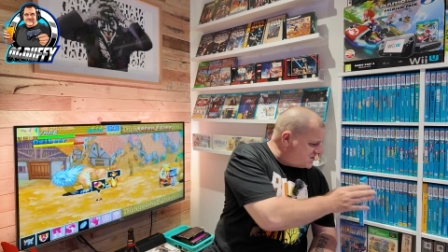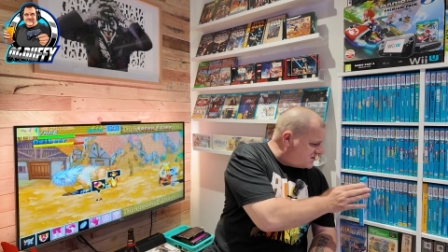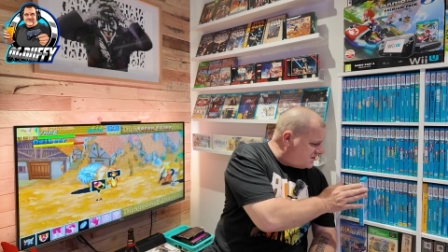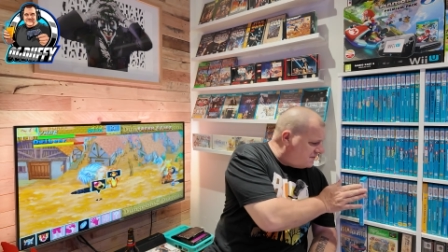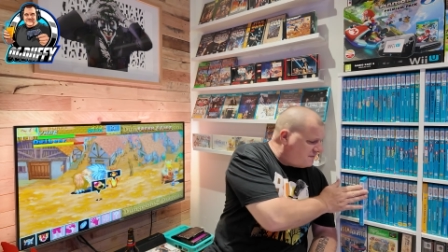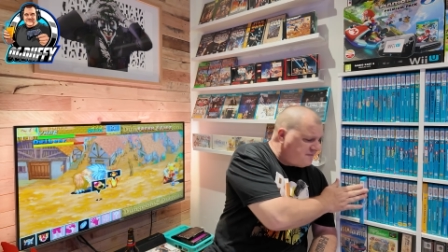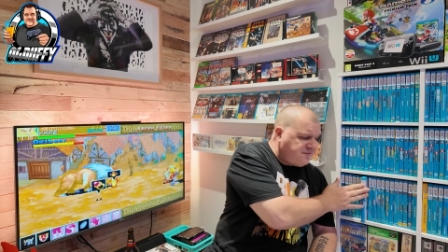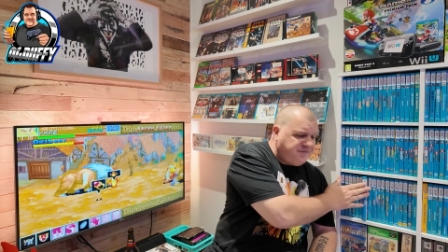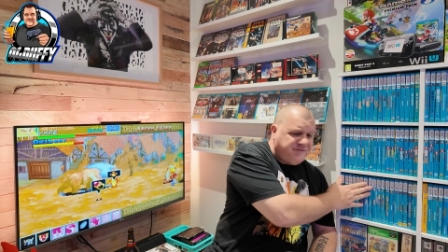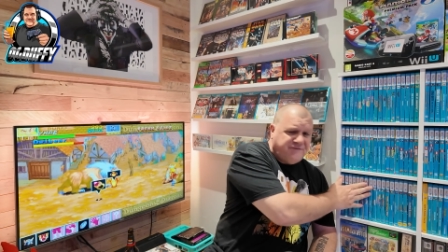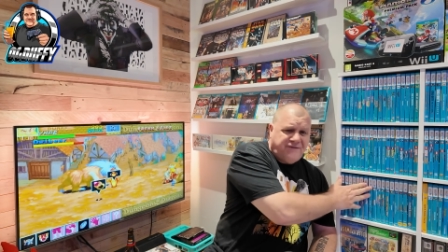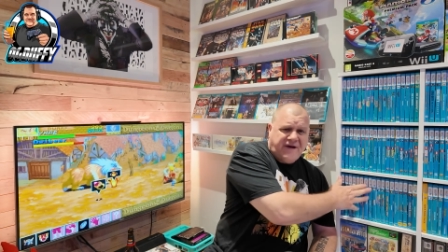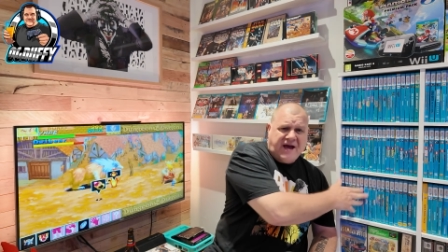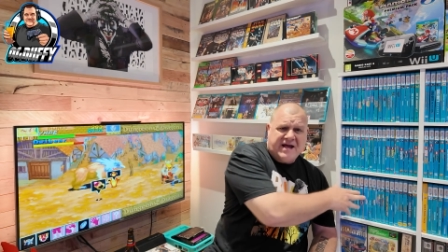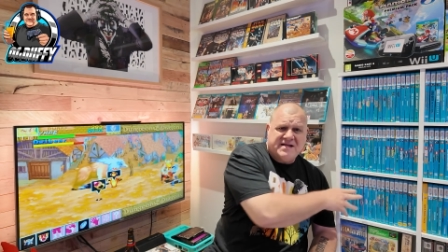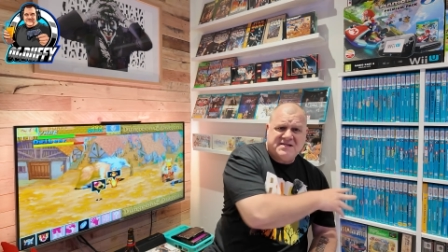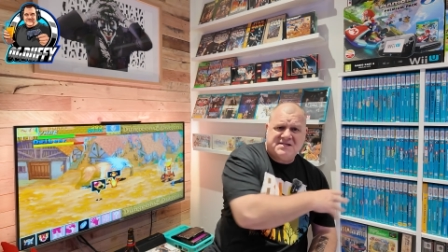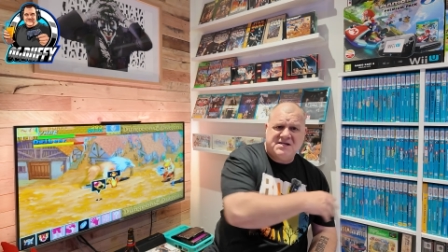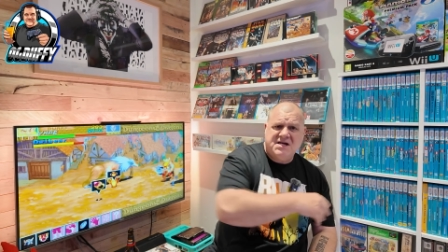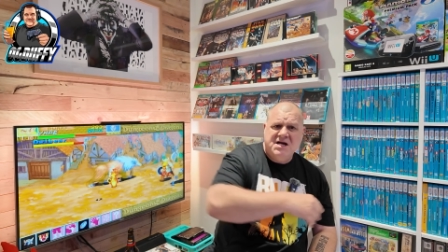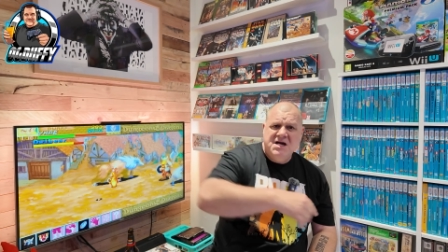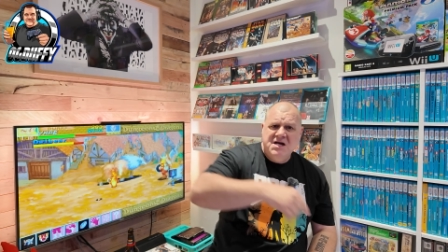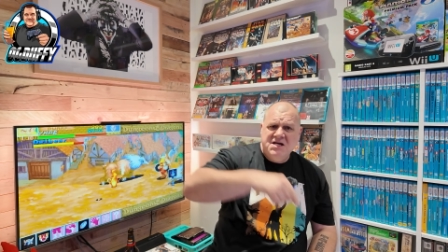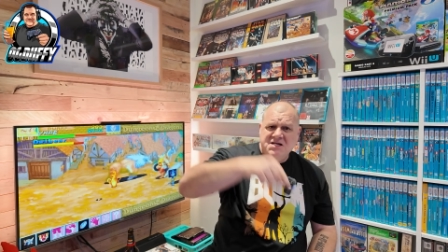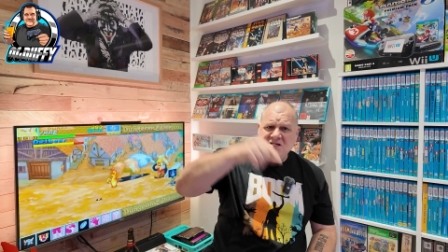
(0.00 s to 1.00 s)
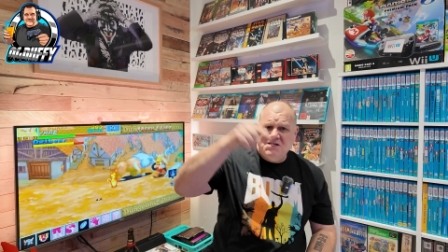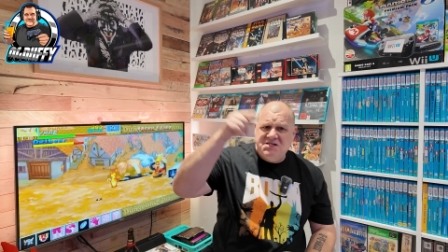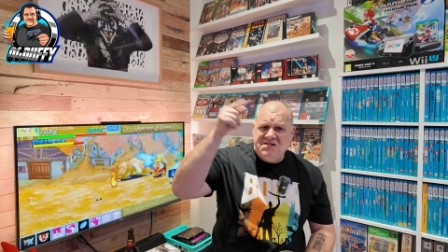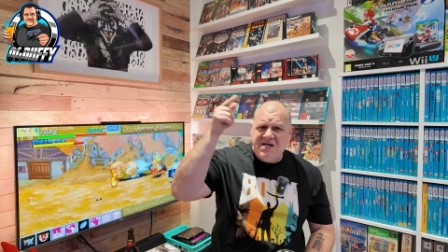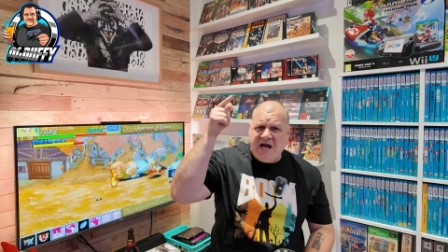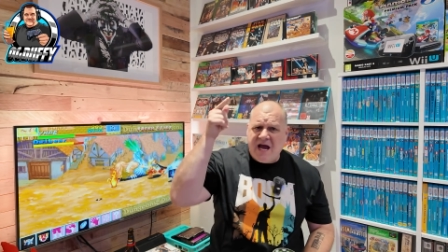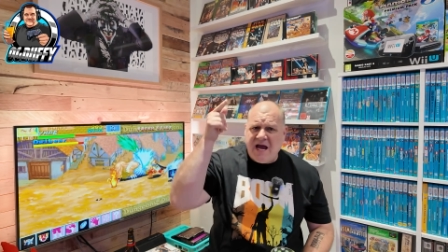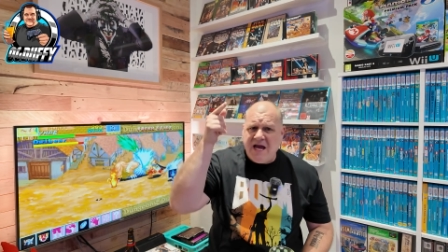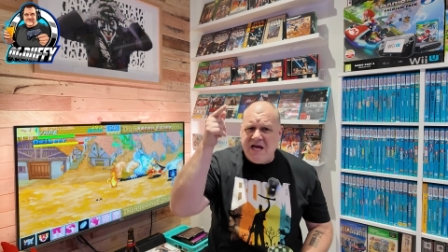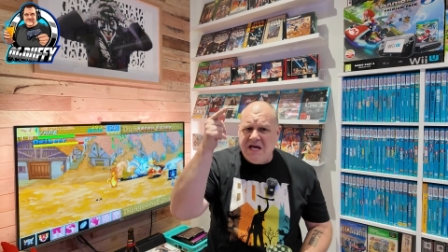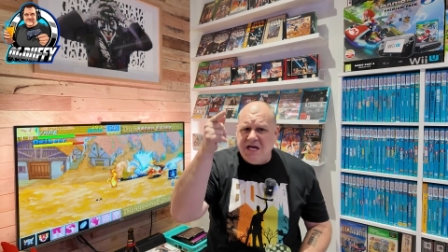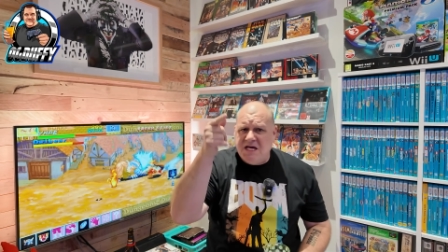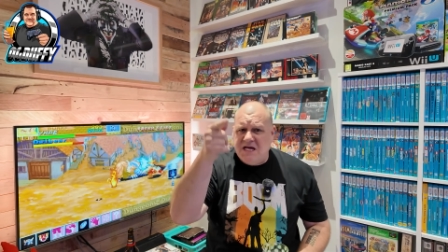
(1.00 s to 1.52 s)
to Fat
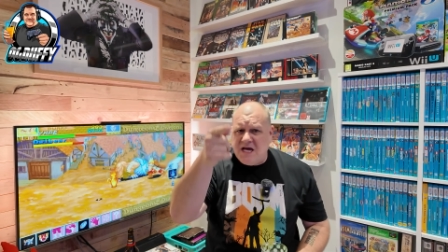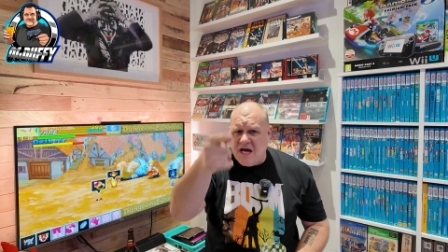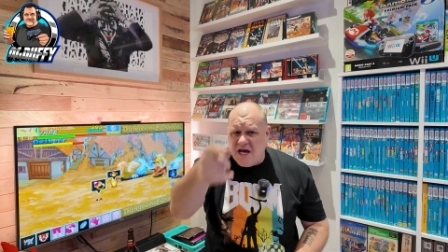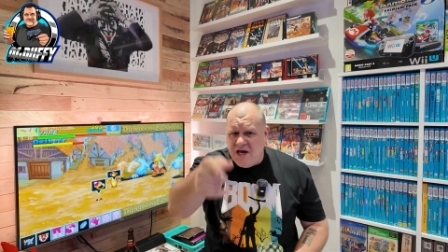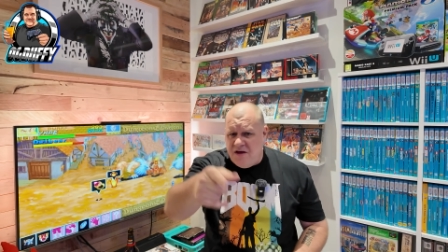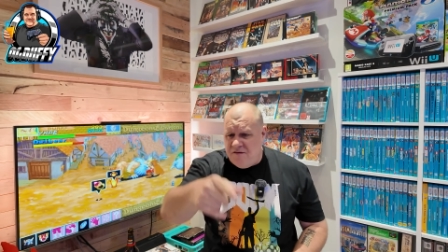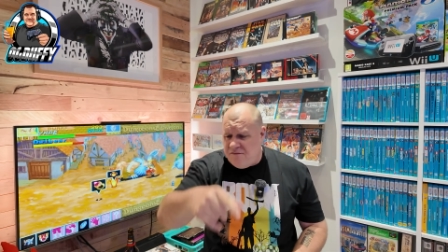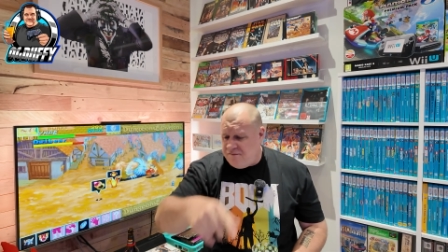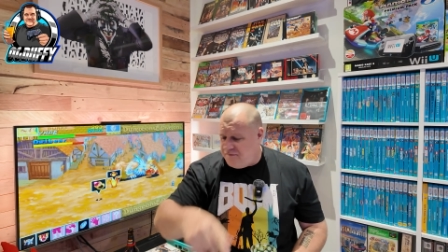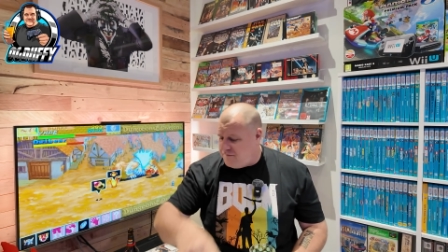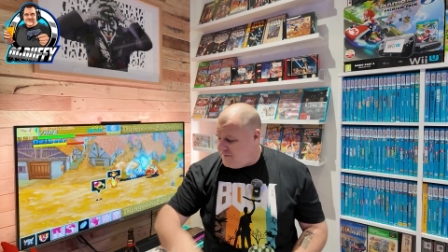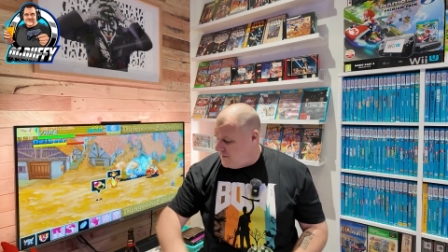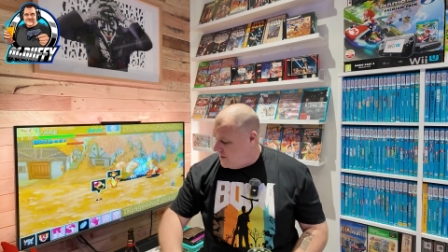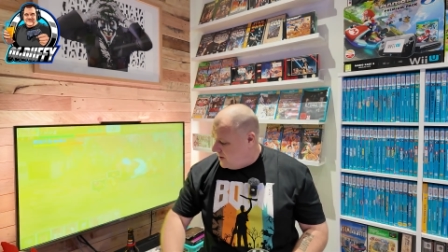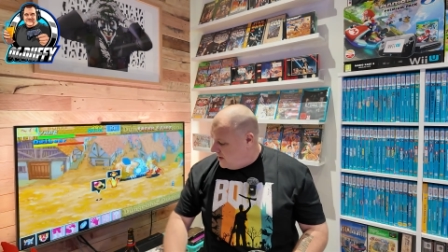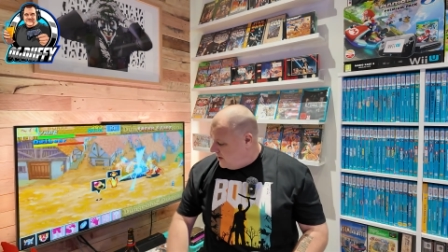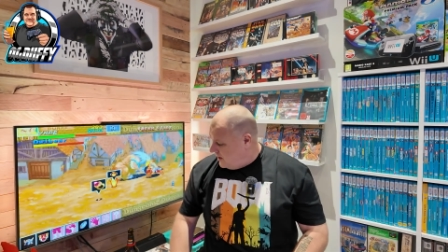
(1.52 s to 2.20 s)
Zangief.